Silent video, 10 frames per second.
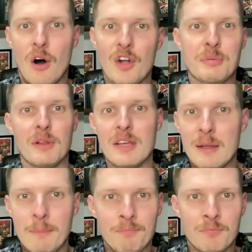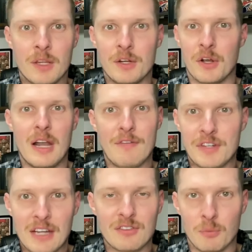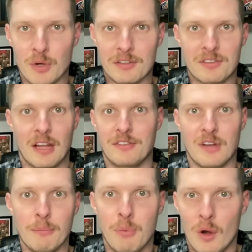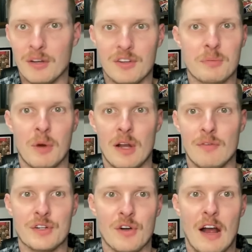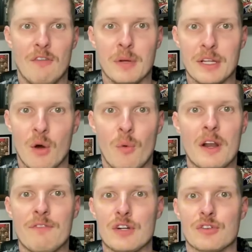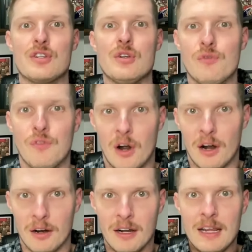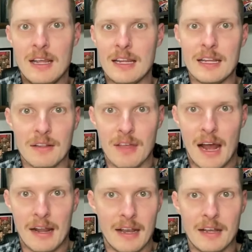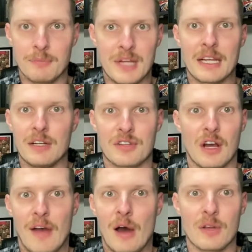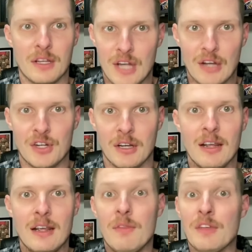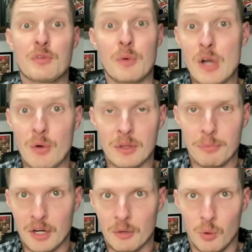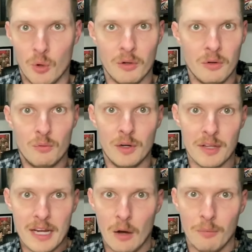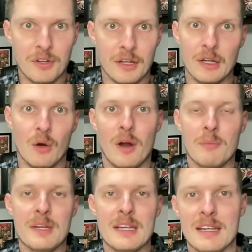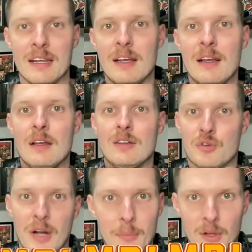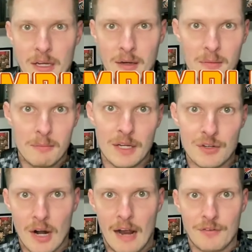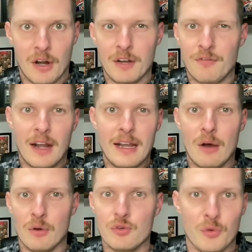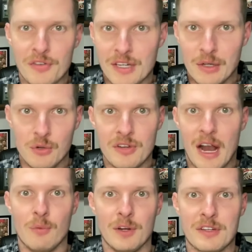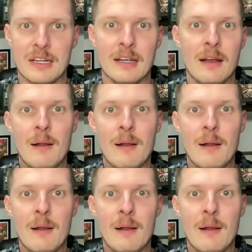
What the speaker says: Ultimately, you're going to have to take some risks at some point in just about every draft, but you don't want to veer too far into that and end up taking yourself out of contention. This is where knowing the player pool really helps. So you don't want to be scrambling mid-draft, trying to find out who's risky, who's not risky.